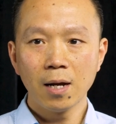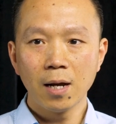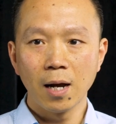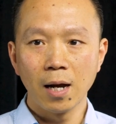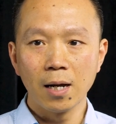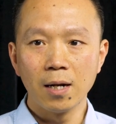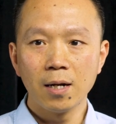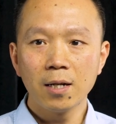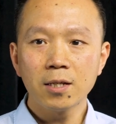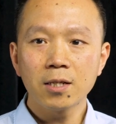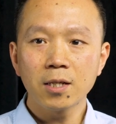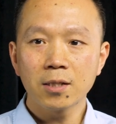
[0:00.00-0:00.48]

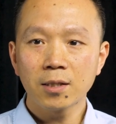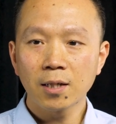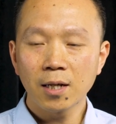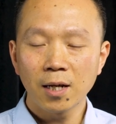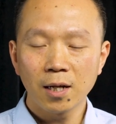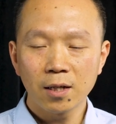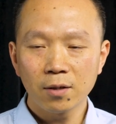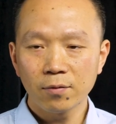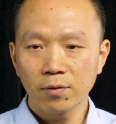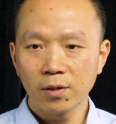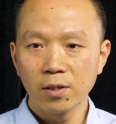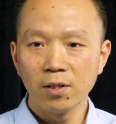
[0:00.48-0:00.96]
And this is
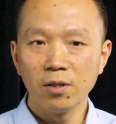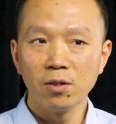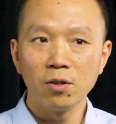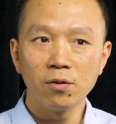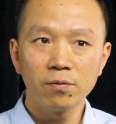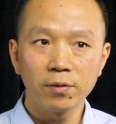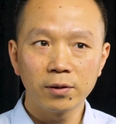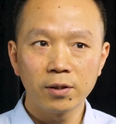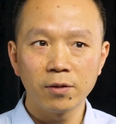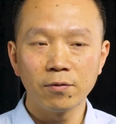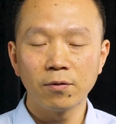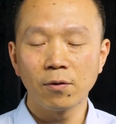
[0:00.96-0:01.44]
kind of
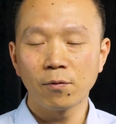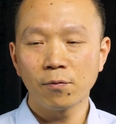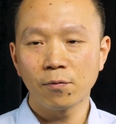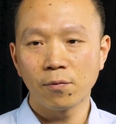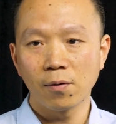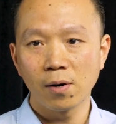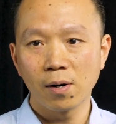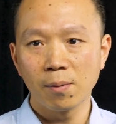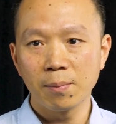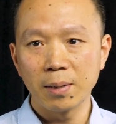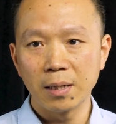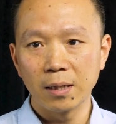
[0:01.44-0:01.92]
innovative
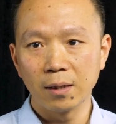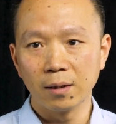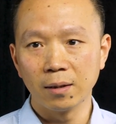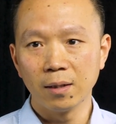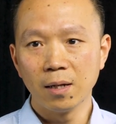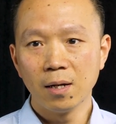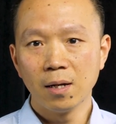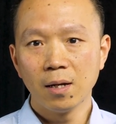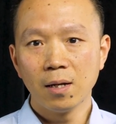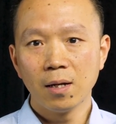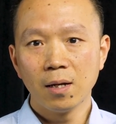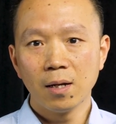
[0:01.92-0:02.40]
farming,
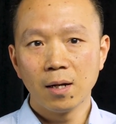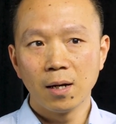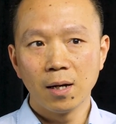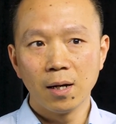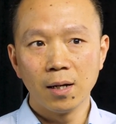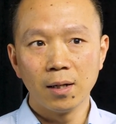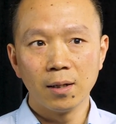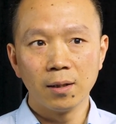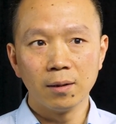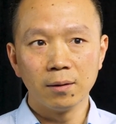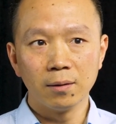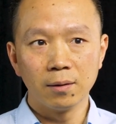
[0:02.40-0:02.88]

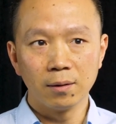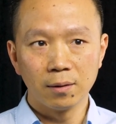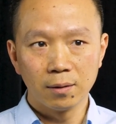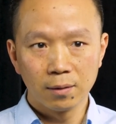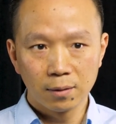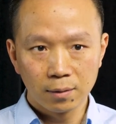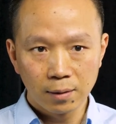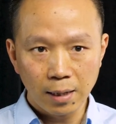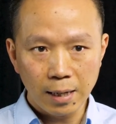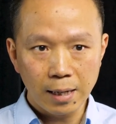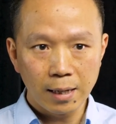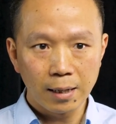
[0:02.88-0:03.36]
and
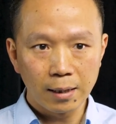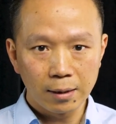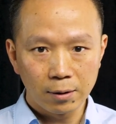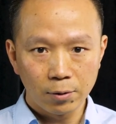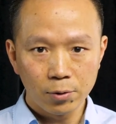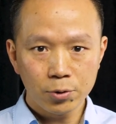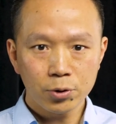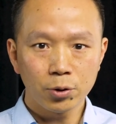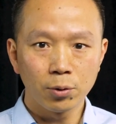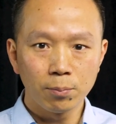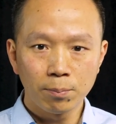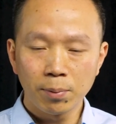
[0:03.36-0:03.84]
they are
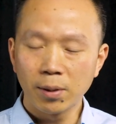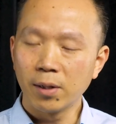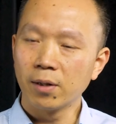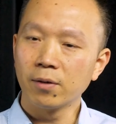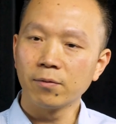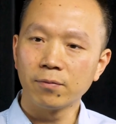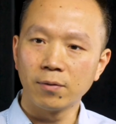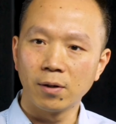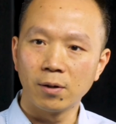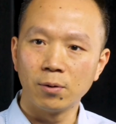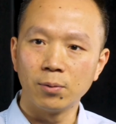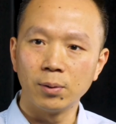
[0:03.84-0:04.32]
also part
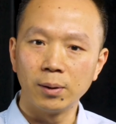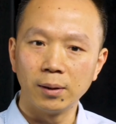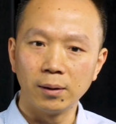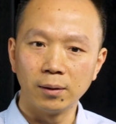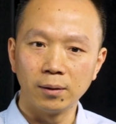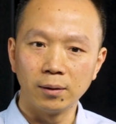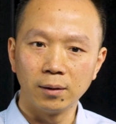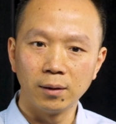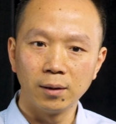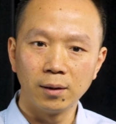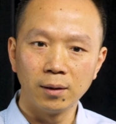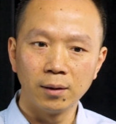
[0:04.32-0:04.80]
of
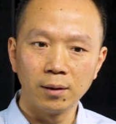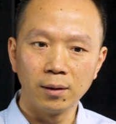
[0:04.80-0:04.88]
our